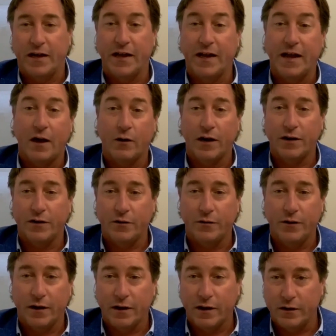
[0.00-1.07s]
Hey, how'd I do?
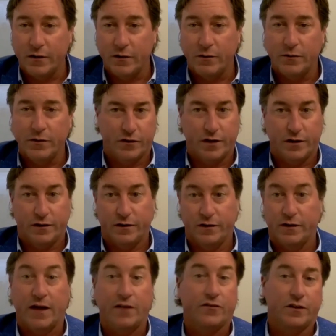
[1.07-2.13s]
How'd I do? Should I
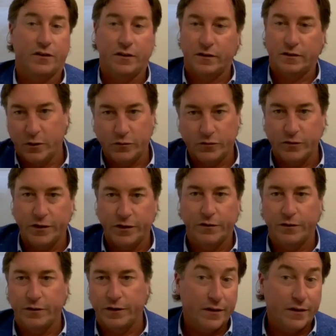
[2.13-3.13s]
ask him, the coach leader,